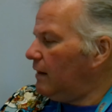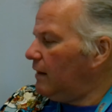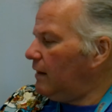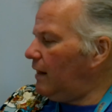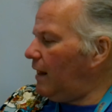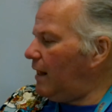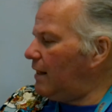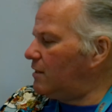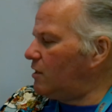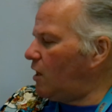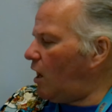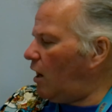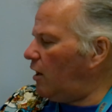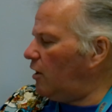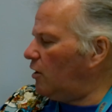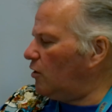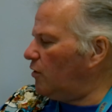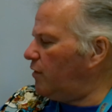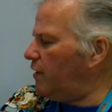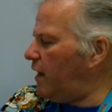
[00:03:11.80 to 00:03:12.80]
Let's
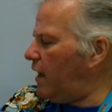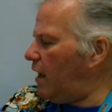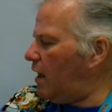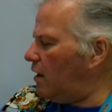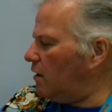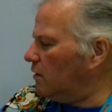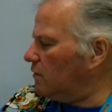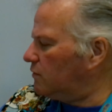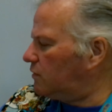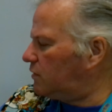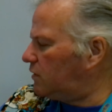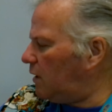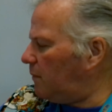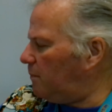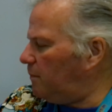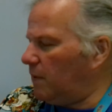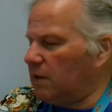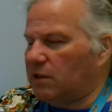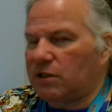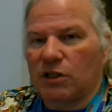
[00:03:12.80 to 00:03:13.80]
hire the elf,
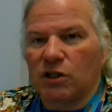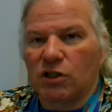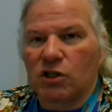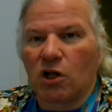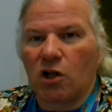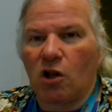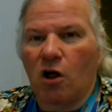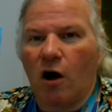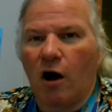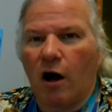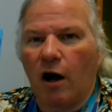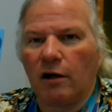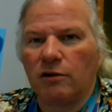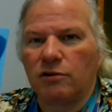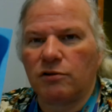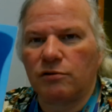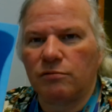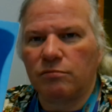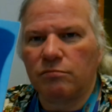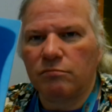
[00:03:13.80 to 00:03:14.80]
said Mrs. Claus.
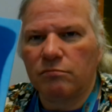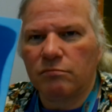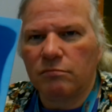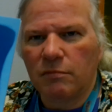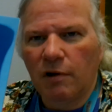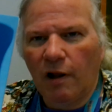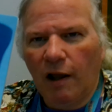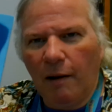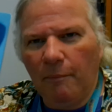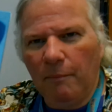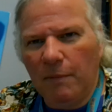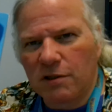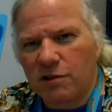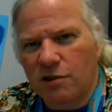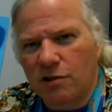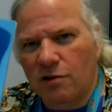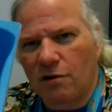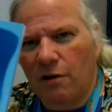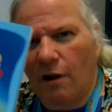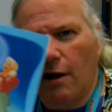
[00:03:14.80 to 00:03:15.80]
And
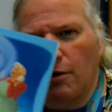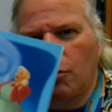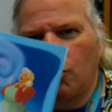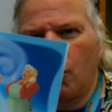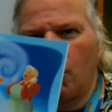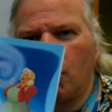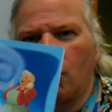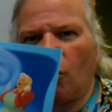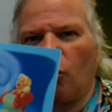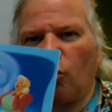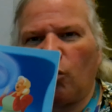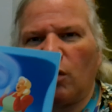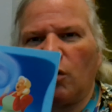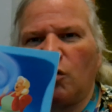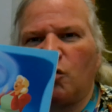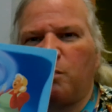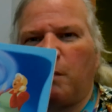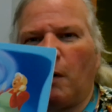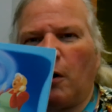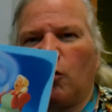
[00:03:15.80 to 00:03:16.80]
Mrs. Claus, she's a
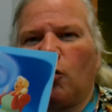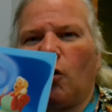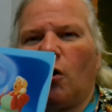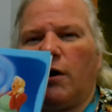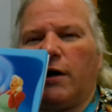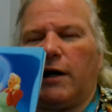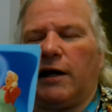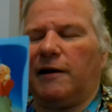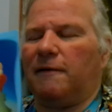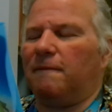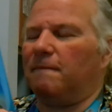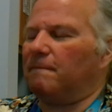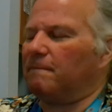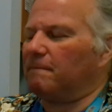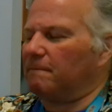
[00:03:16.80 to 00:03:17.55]
really smart cookie.